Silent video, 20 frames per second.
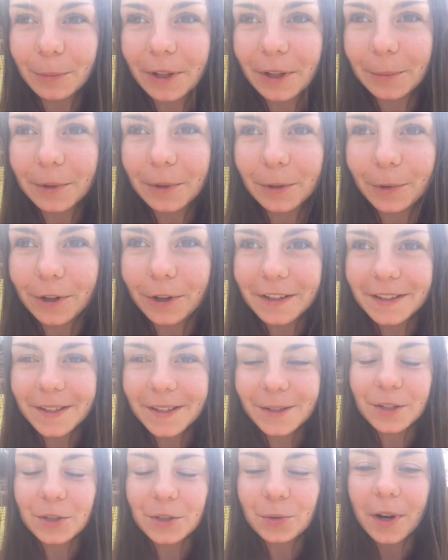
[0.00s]
maybe once
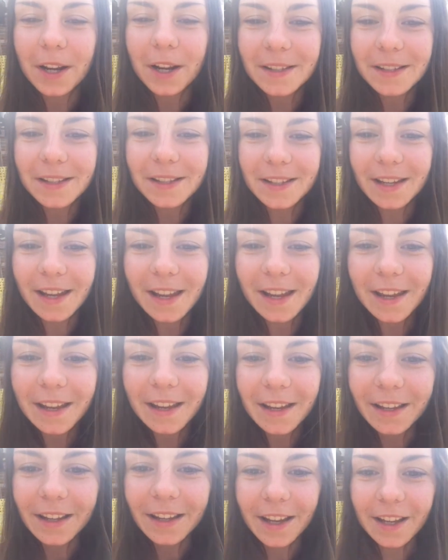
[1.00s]
or twice a day,
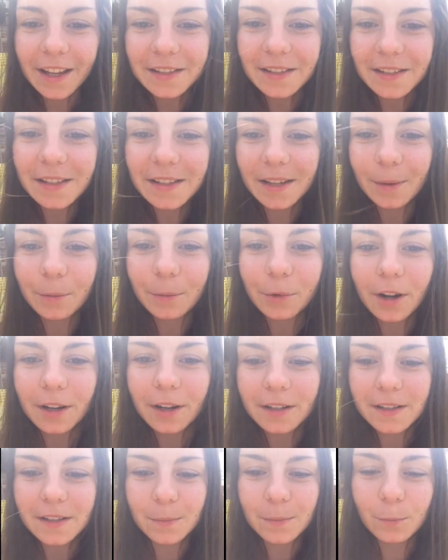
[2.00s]
and since I'm
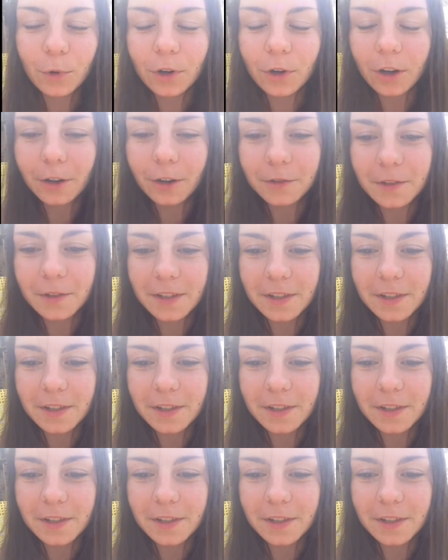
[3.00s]
raw, it's more often.